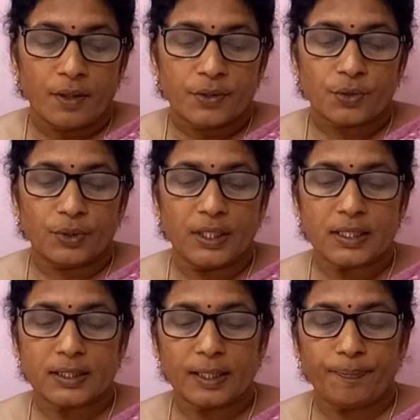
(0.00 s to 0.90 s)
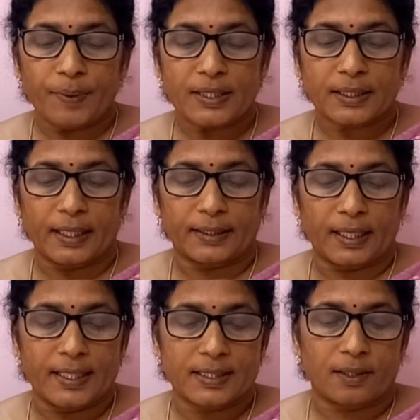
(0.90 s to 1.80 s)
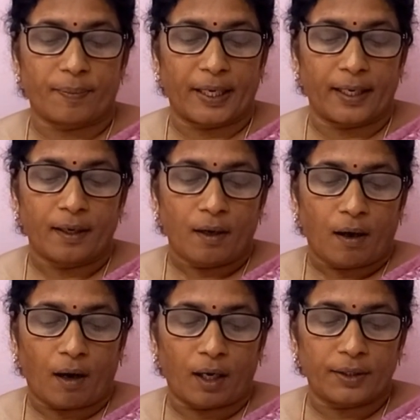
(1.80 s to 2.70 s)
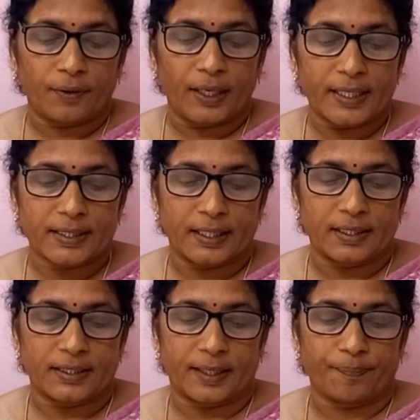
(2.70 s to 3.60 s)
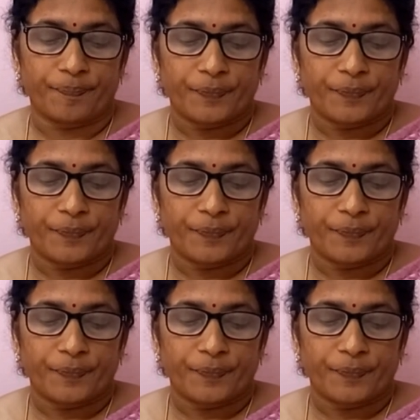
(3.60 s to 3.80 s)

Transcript: So this step is catalyzed by aldolase enzyme,